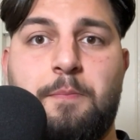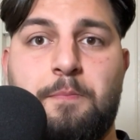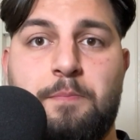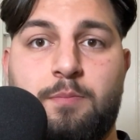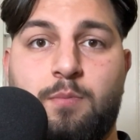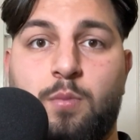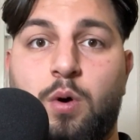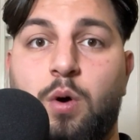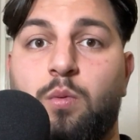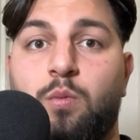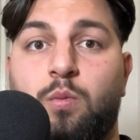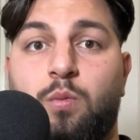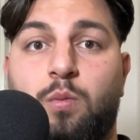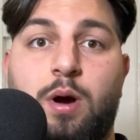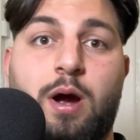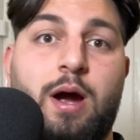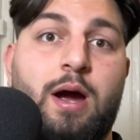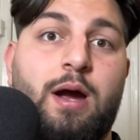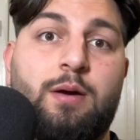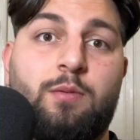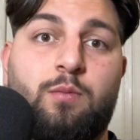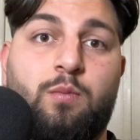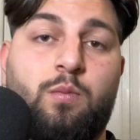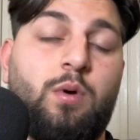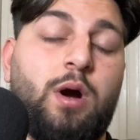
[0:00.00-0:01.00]

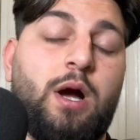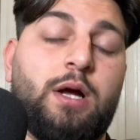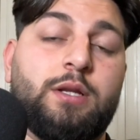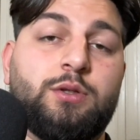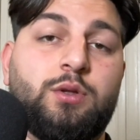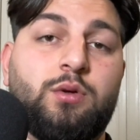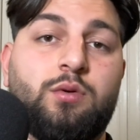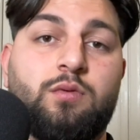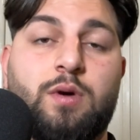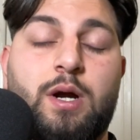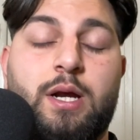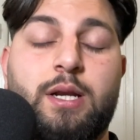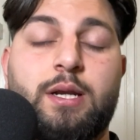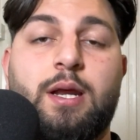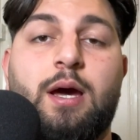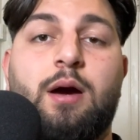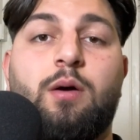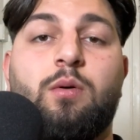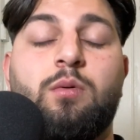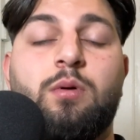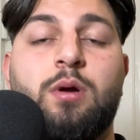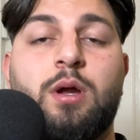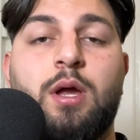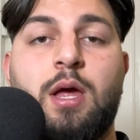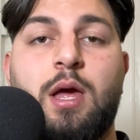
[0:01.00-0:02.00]
what I do right
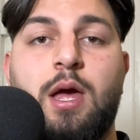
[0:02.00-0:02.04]
now.